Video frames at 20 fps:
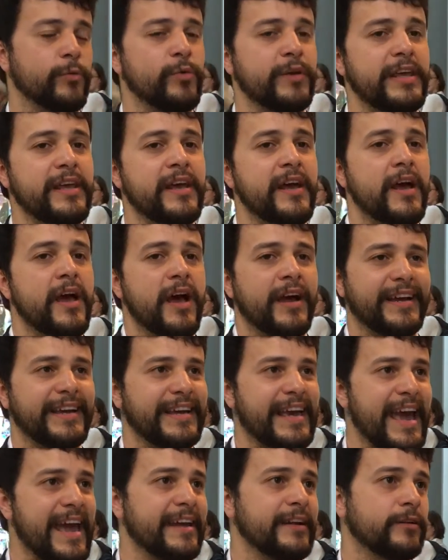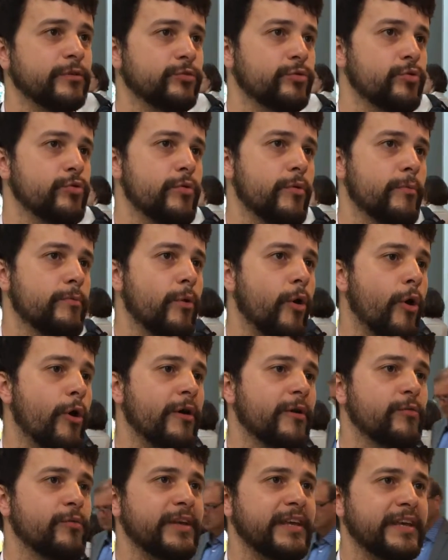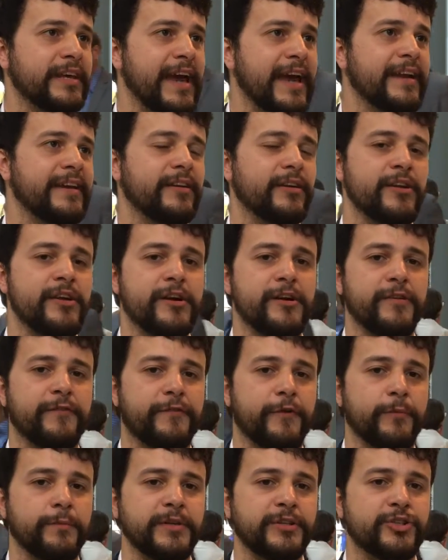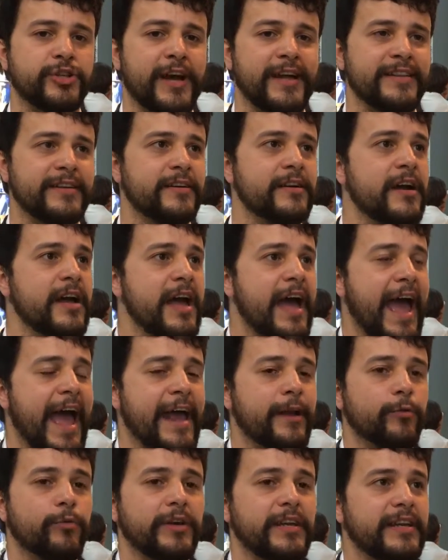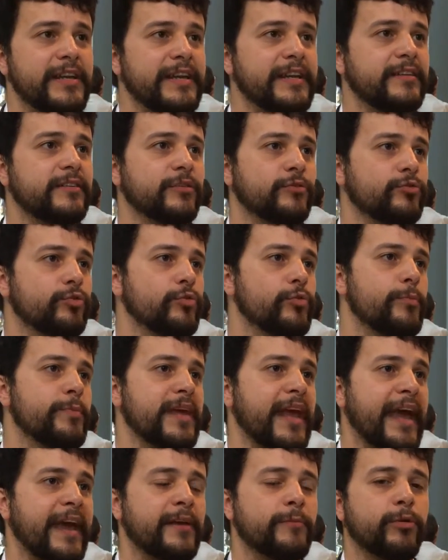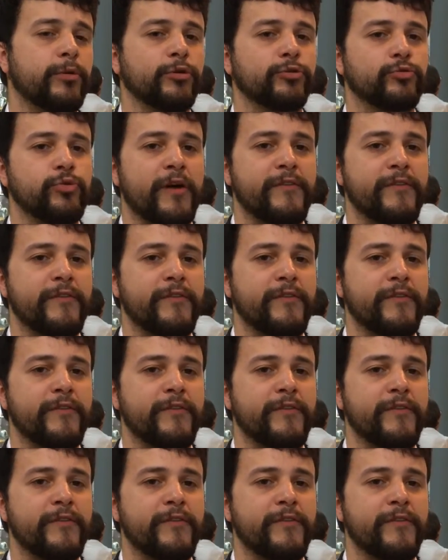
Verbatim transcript: We can do more, we can learn from each other, and we need to be able to